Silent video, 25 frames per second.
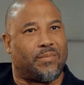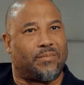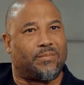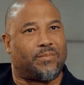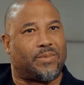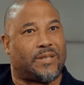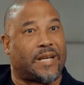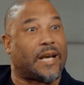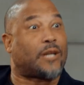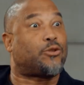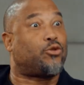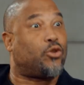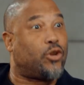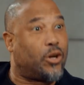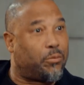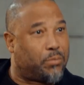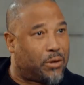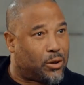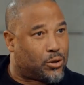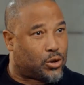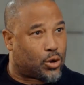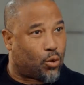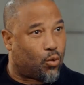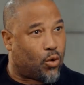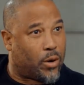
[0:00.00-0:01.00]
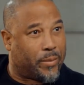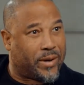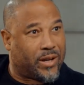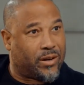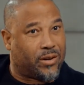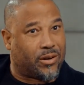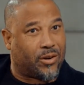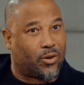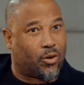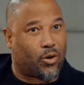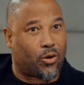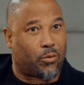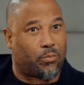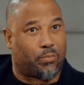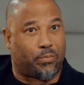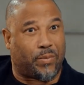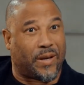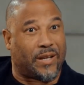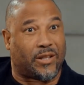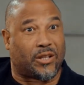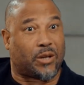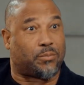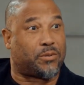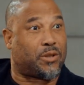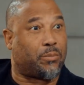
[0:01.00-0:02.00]
sexually abuse a woman or
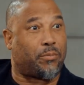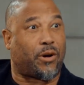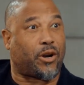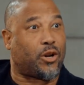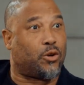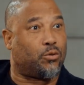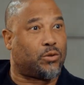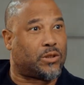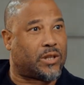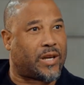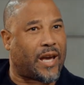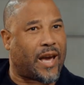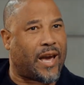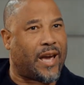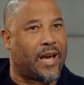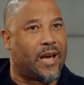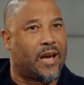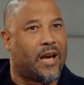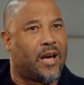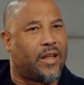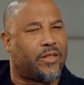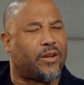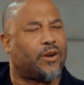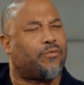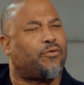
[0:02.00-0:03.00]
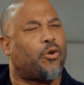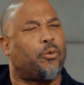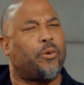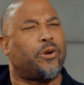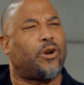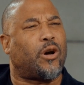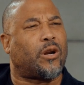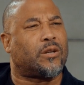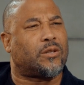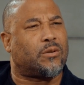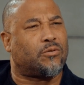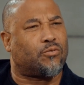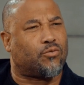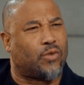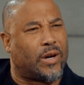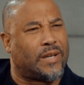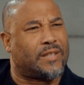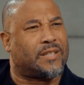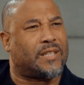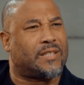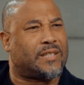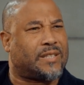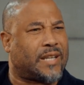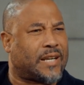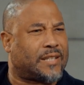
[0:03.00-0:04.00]
beat up somebody who's gay, therefore we're not
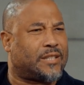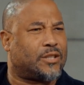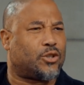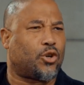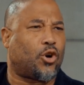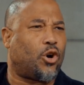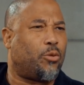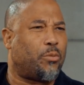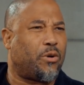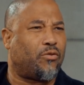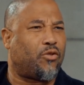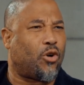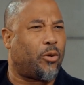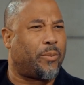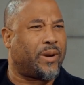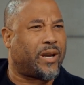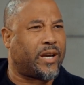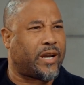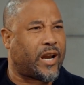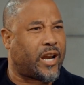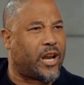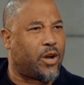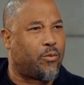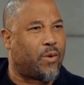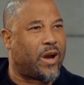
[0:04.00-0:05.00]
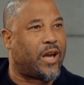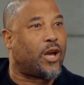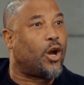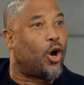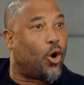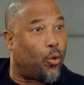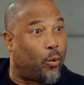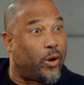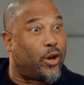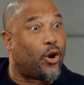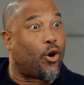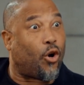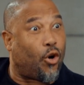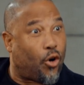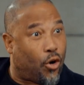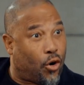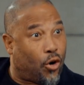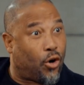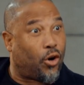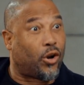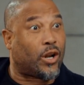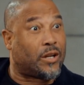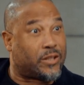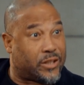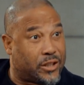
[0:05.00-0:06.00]
racist, sexist or homophobic in any way. We
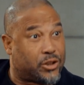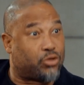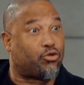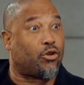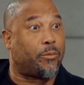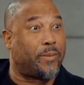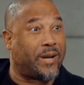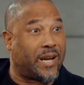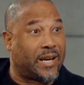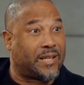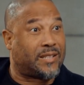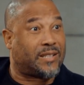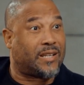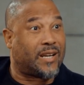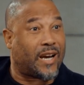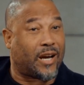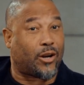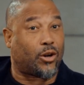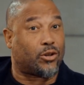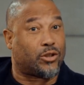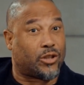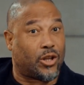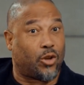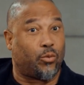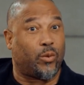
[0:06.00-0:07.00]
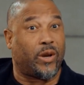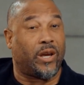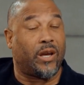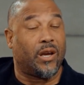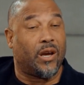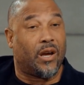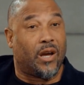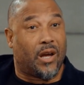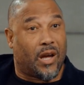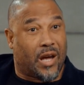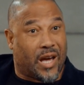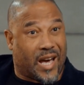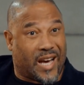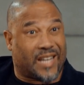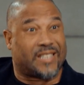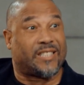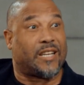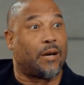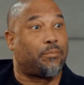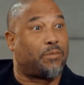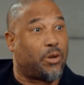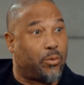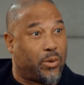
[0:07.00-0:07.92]
all discriminate, and until we accept it